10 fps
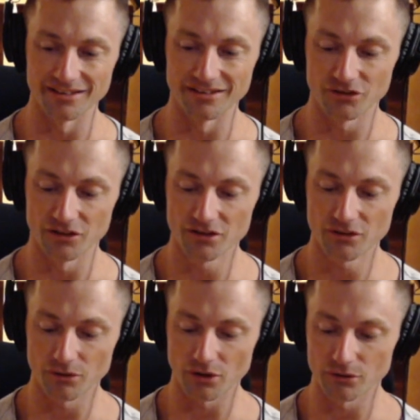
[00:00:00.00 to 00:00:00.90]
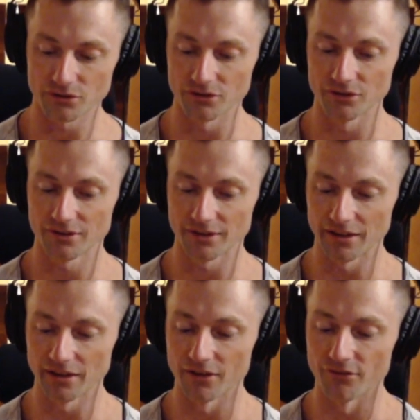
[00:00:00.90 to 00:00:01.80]
and traditional cultures
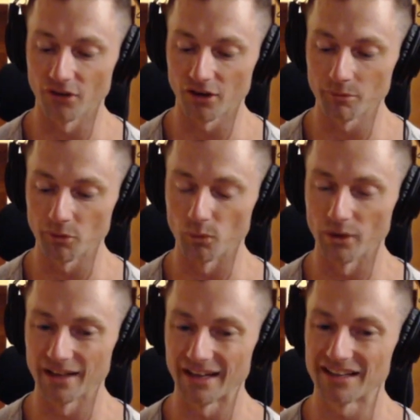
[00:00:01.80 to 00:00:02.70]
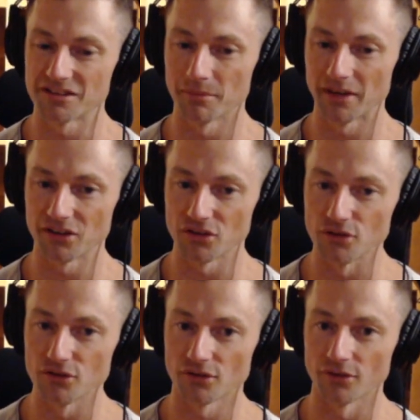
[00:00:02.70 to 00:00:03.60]
in an environment where they had to make
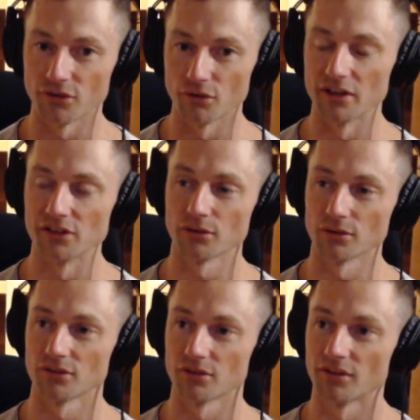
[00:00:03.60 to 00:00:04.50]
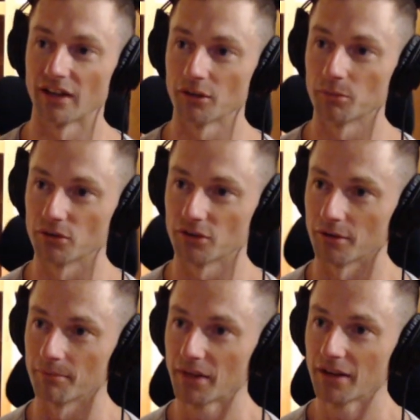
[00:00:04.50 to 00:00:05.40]
use of the resources available to
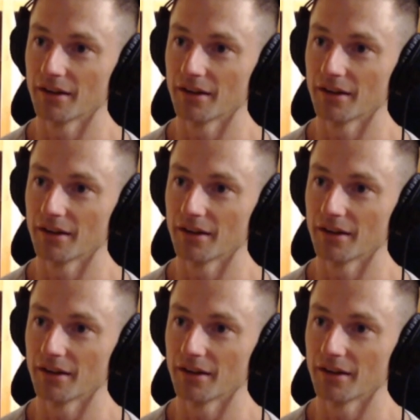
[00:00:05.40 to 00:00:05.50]
them.